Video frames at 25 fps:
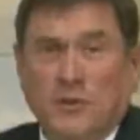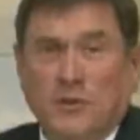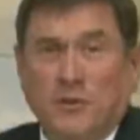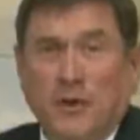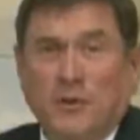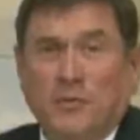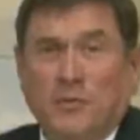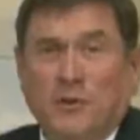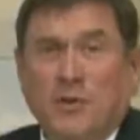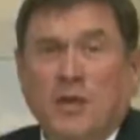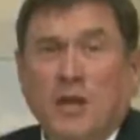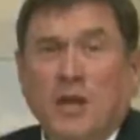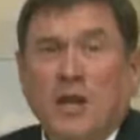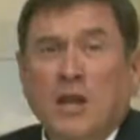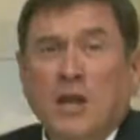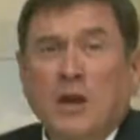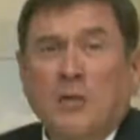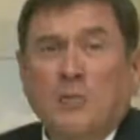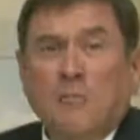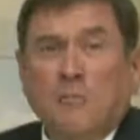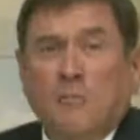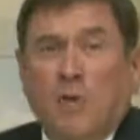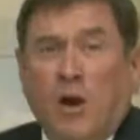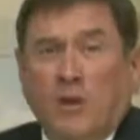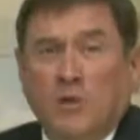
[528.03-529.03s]
Remember,
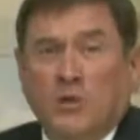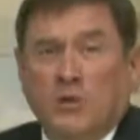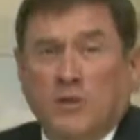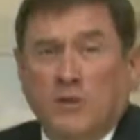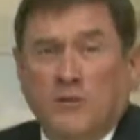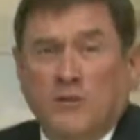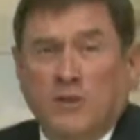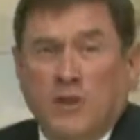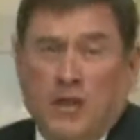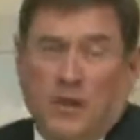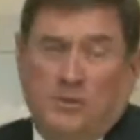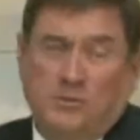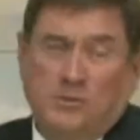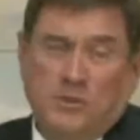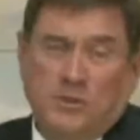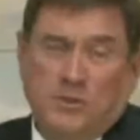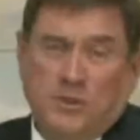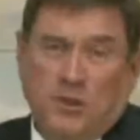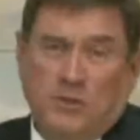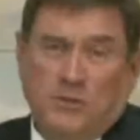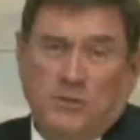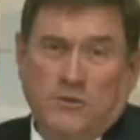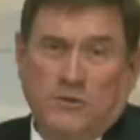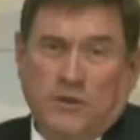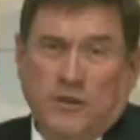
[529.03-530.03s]
most of the
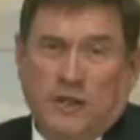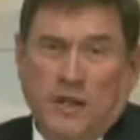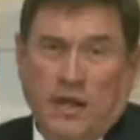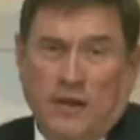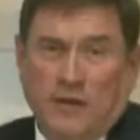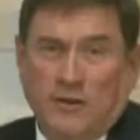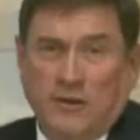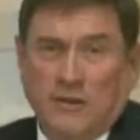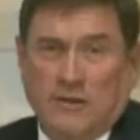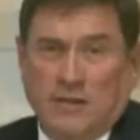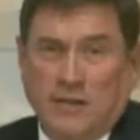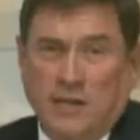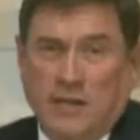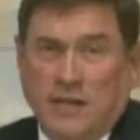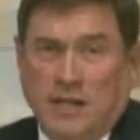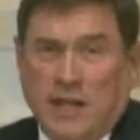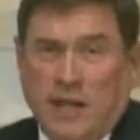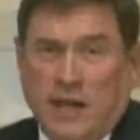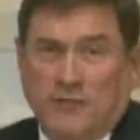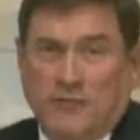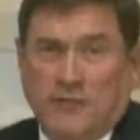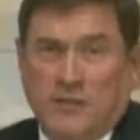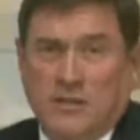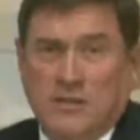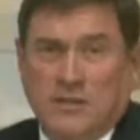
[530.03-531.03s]
episodes of the County Seat
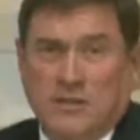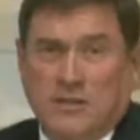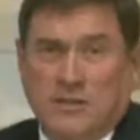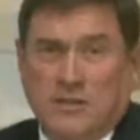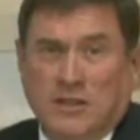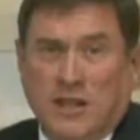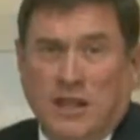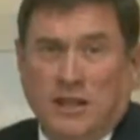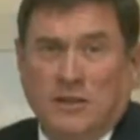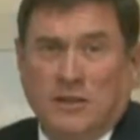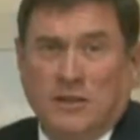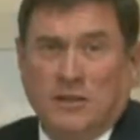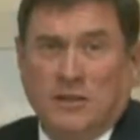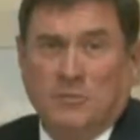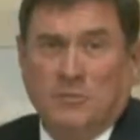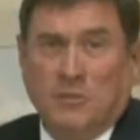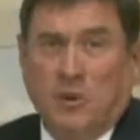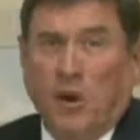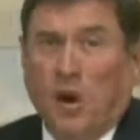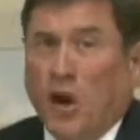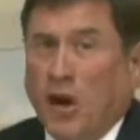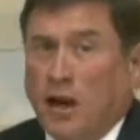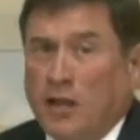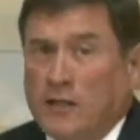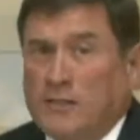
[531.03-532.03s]
have these extended
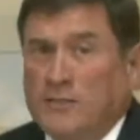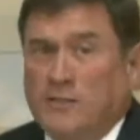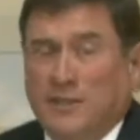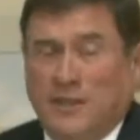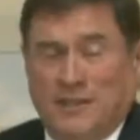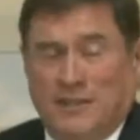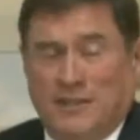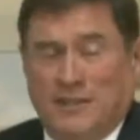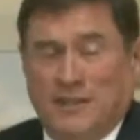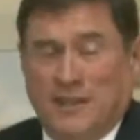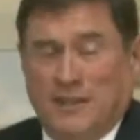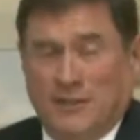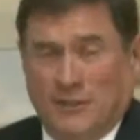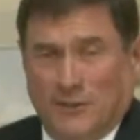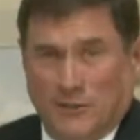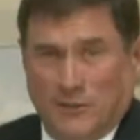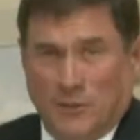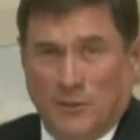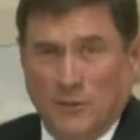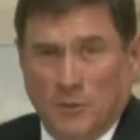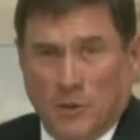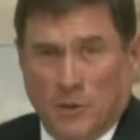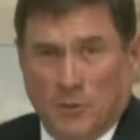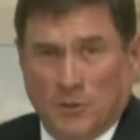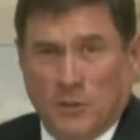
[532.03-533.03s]
pods at the end of
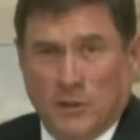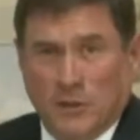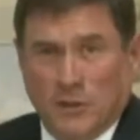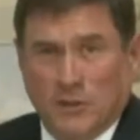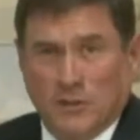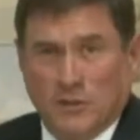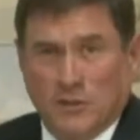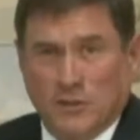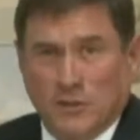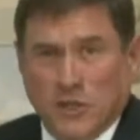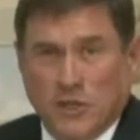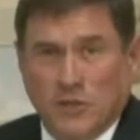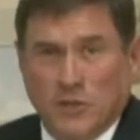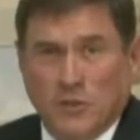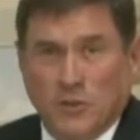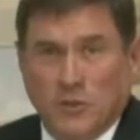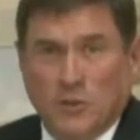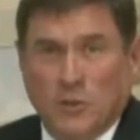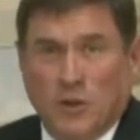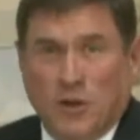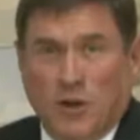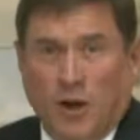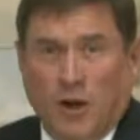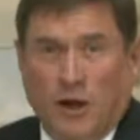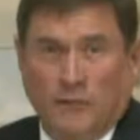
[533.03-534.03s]
them where we
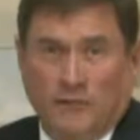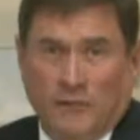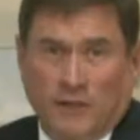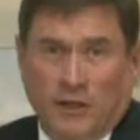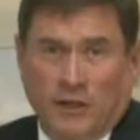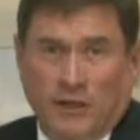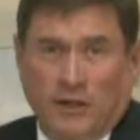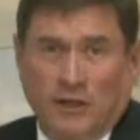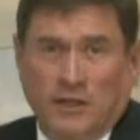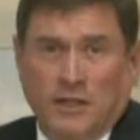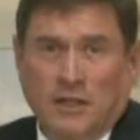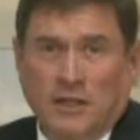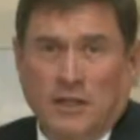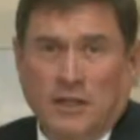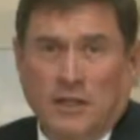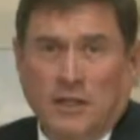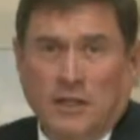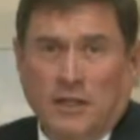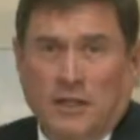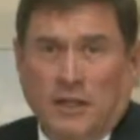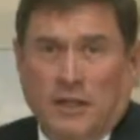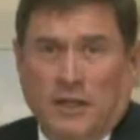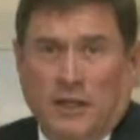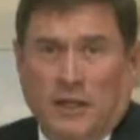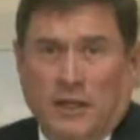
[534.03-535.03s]
continue off-air
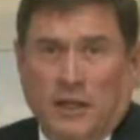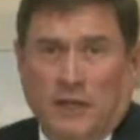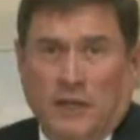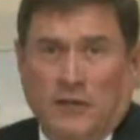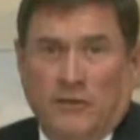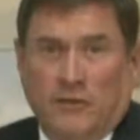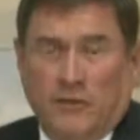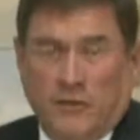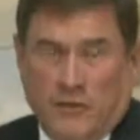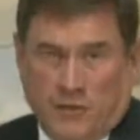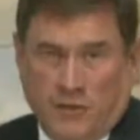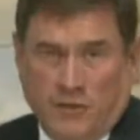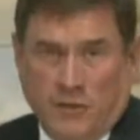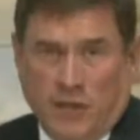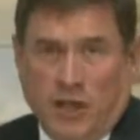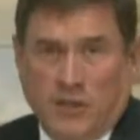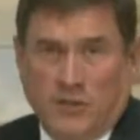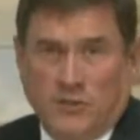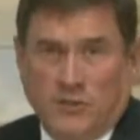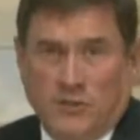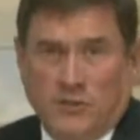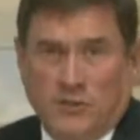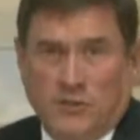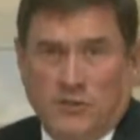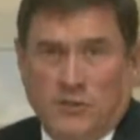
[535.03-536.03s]
the discussion.